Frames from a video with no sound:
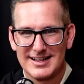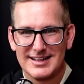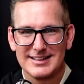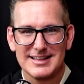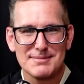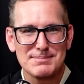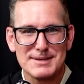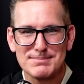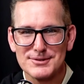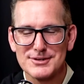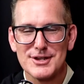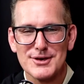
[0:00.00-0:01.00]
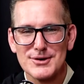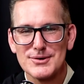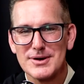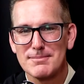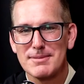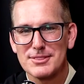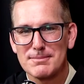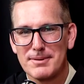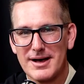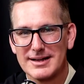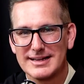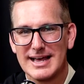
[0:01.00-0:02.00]
Let people know about the
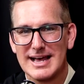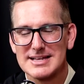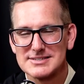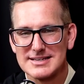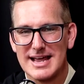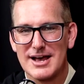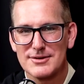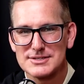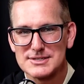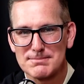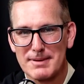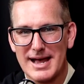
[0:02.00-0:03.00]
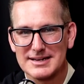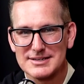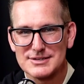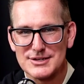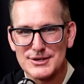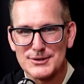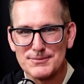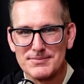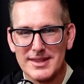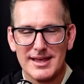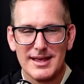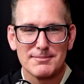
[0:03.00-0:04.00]
podcast and how it's impacted you
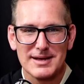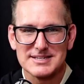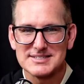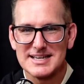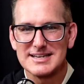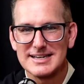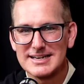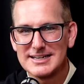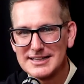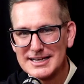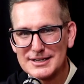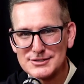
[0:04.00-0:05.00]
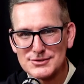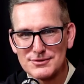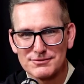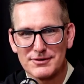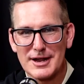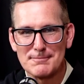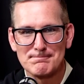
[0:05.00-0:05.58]
by sending a link to a friend.